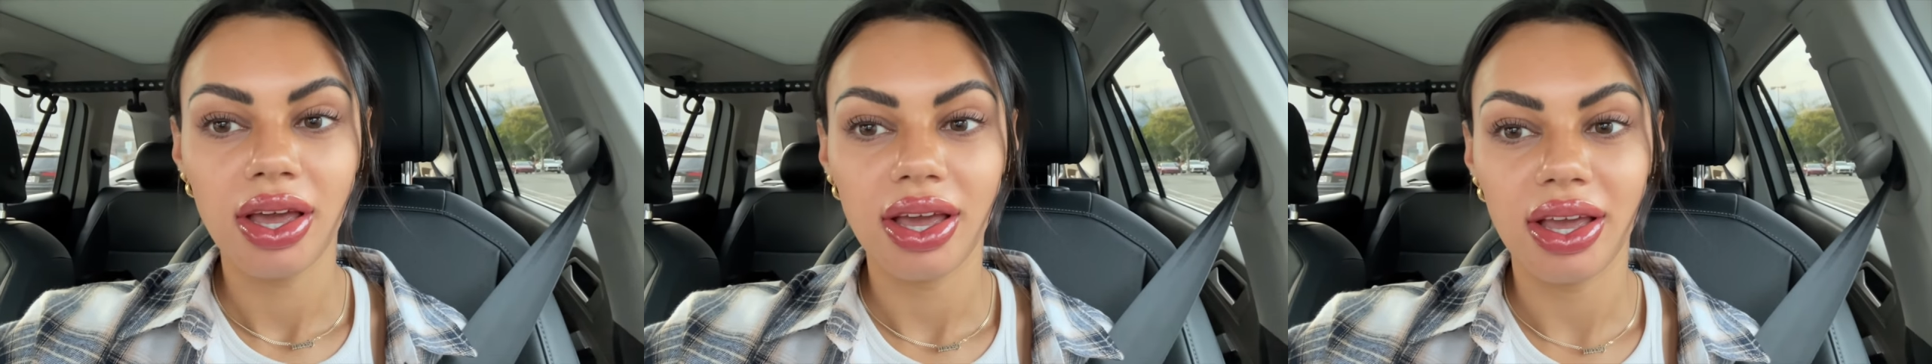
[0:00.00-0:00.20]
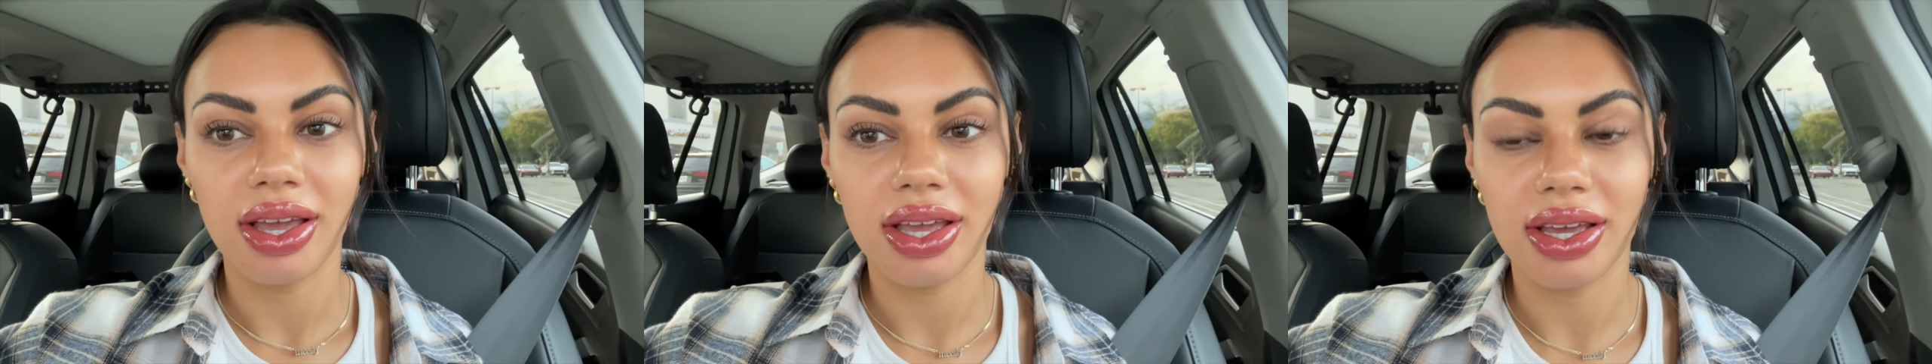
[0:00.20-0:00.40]

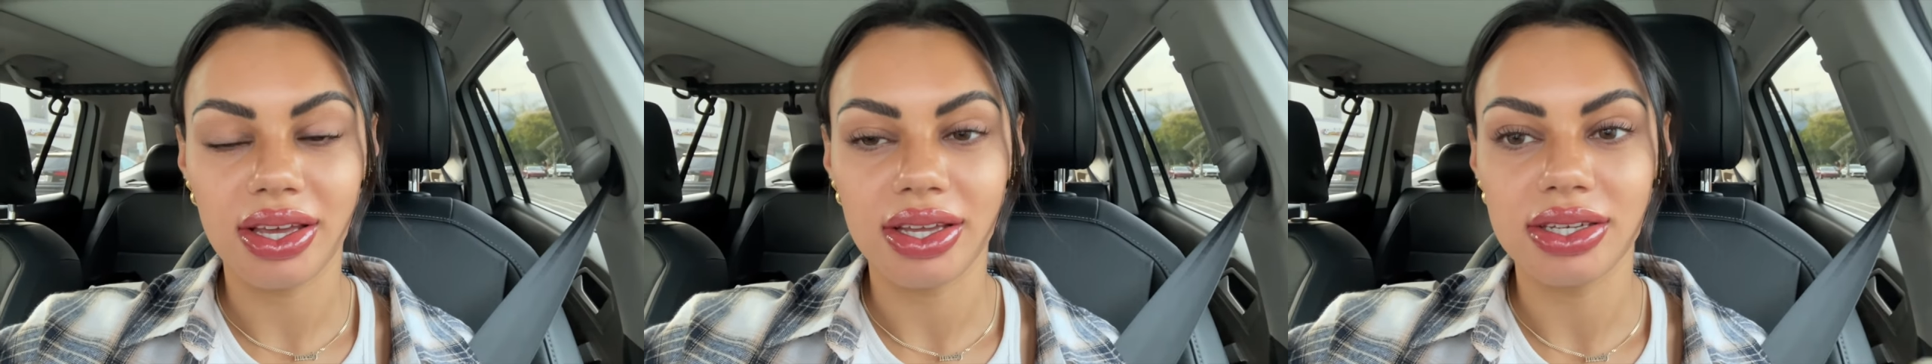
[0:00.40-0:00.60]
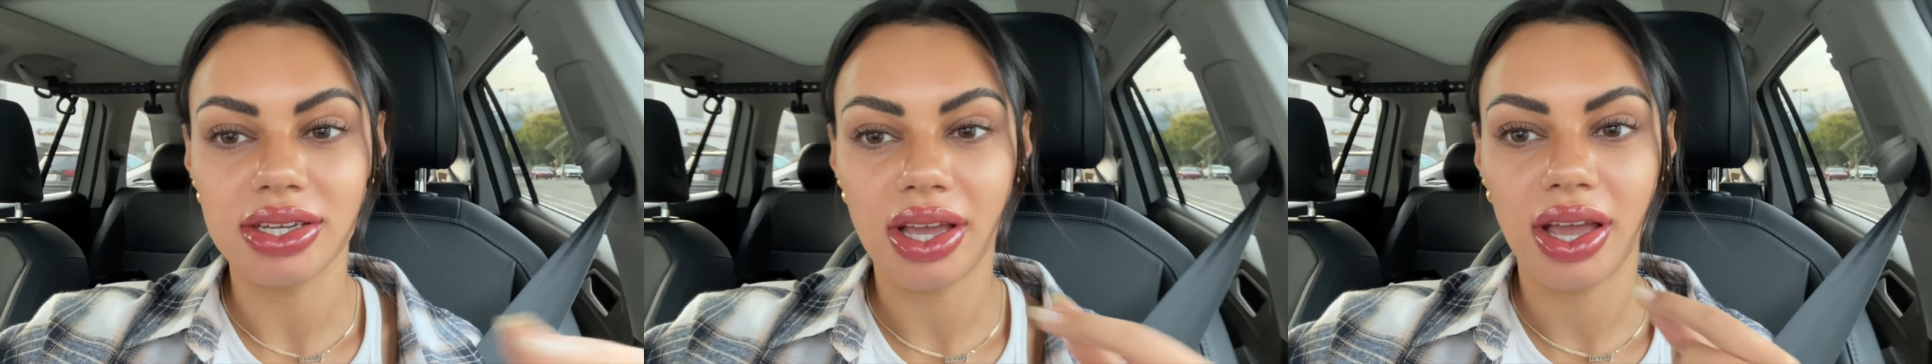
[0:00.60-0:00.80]

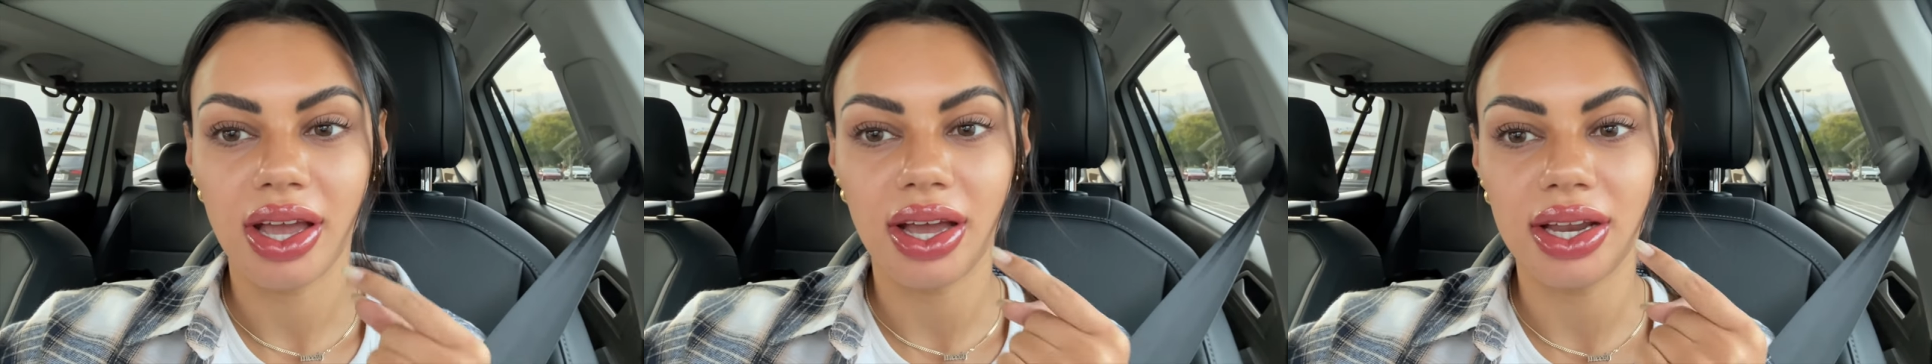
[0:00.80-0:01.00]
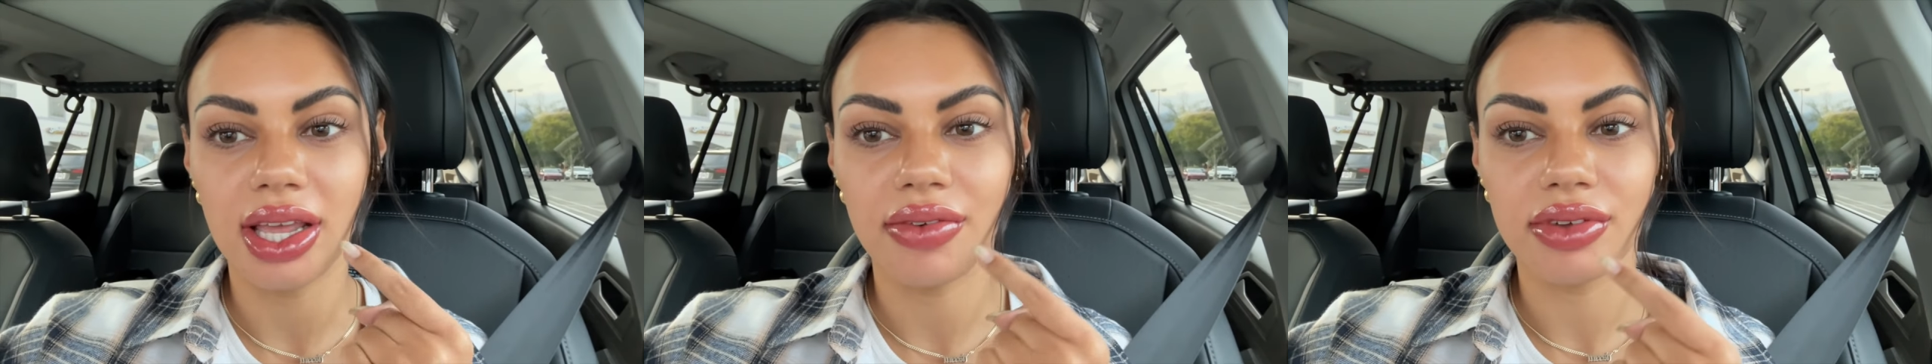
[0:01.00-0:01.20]
and I
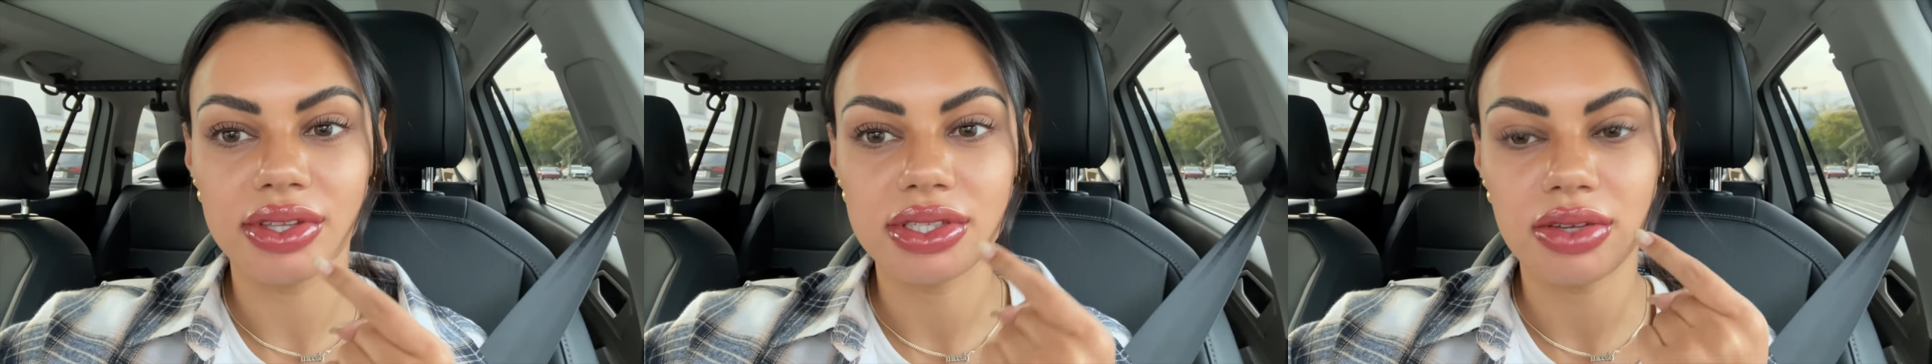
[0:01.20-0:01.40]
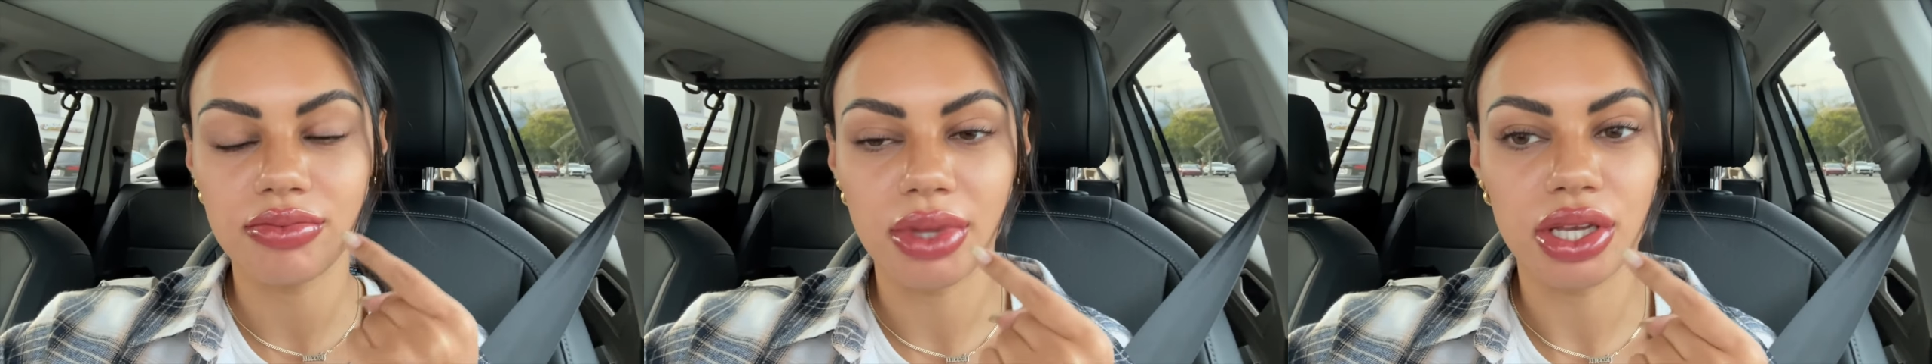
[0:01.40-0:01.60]
had even
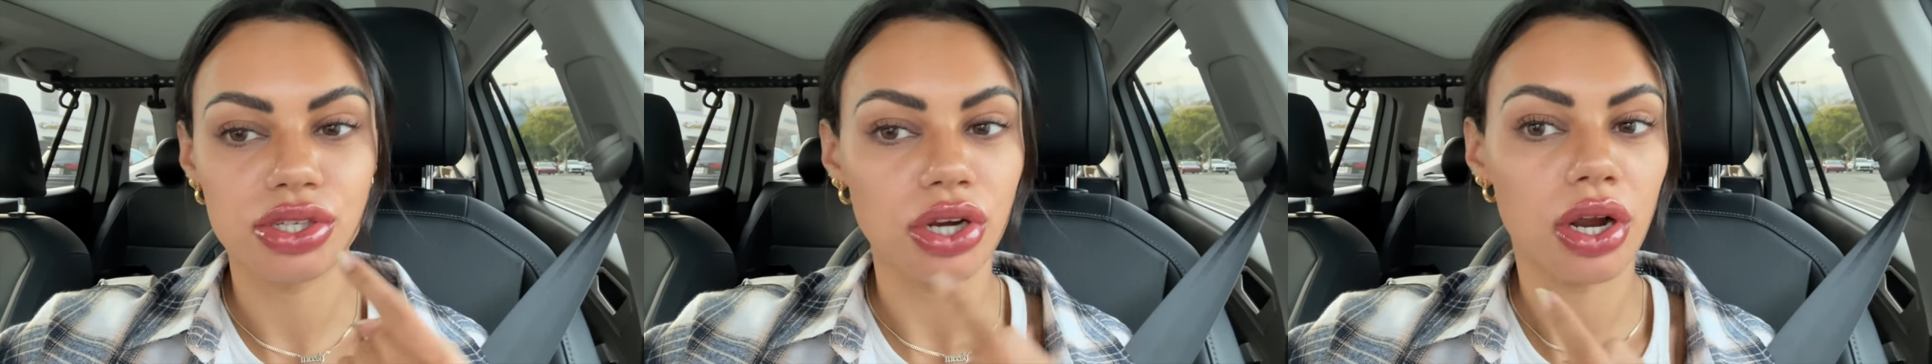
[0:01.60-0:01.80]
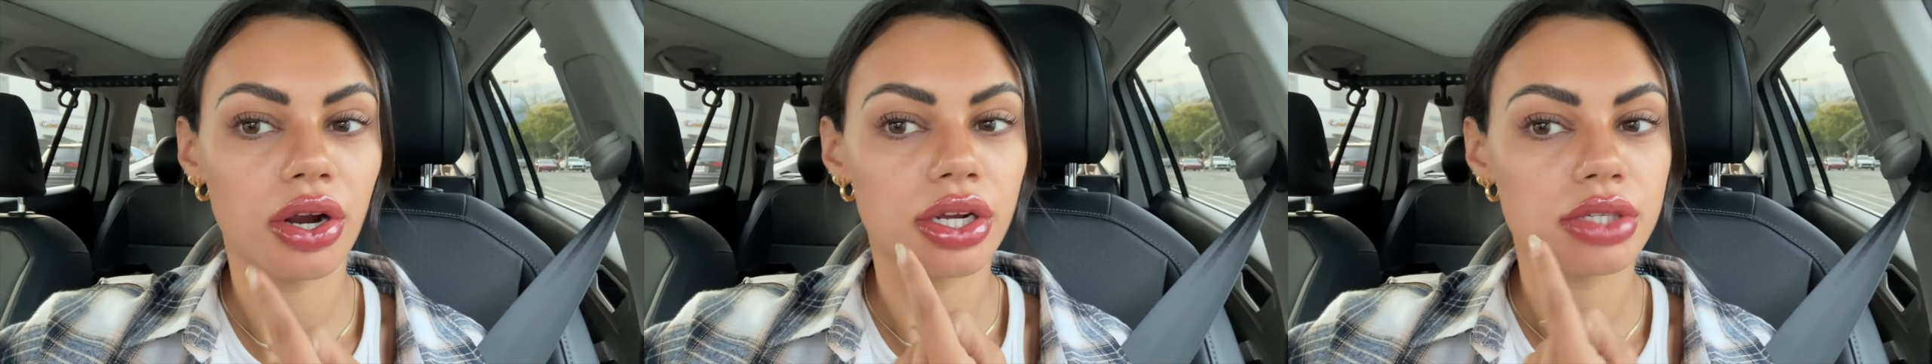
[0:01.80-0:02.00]
some like
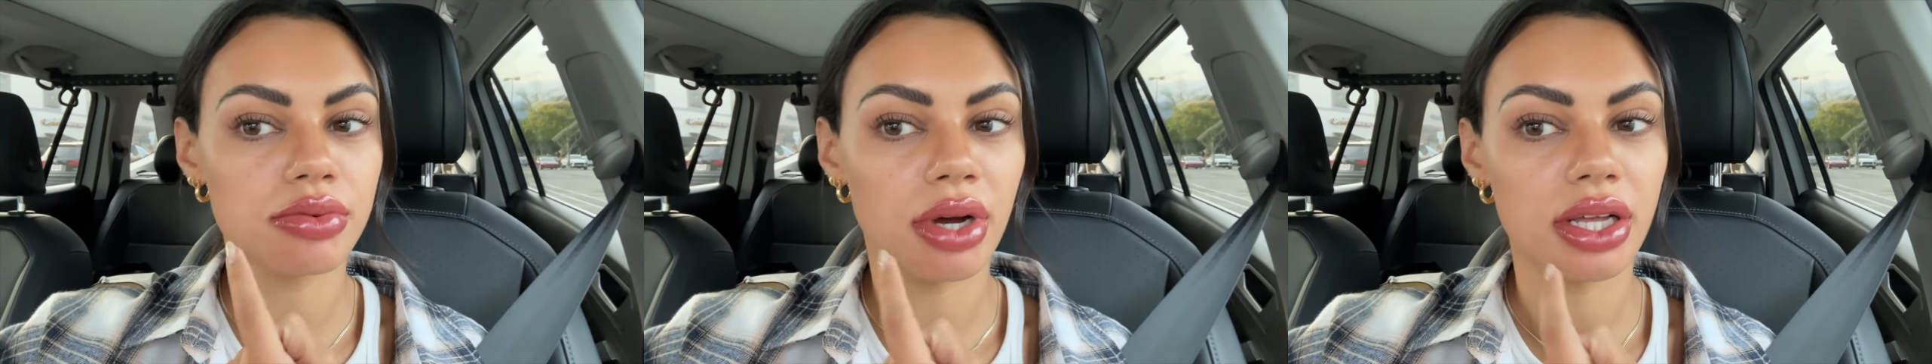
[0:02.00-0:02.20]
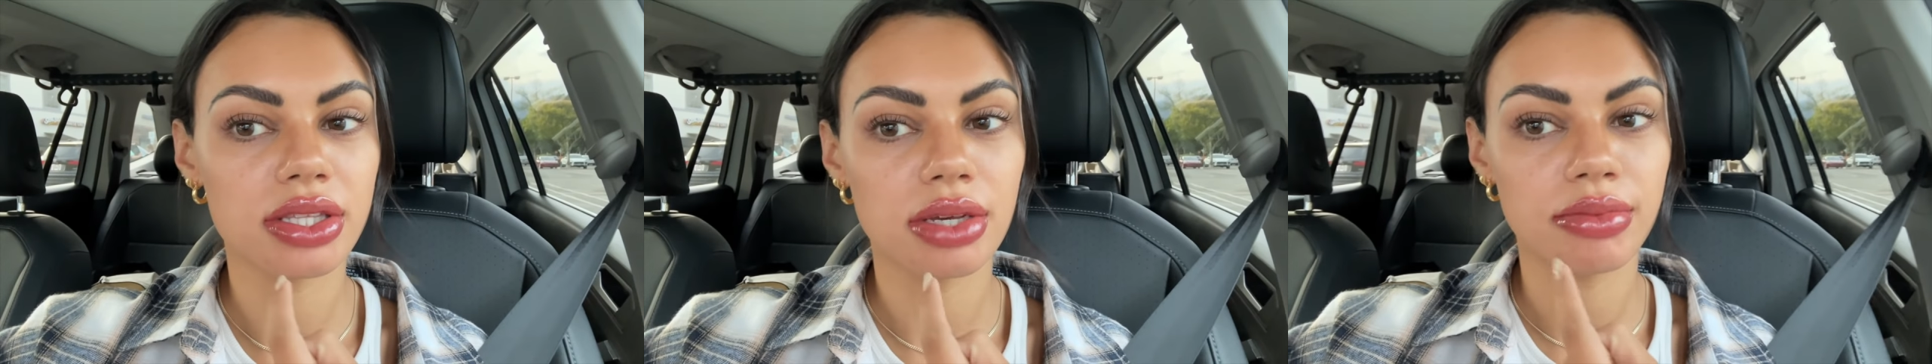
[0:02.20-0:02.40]
darker spots on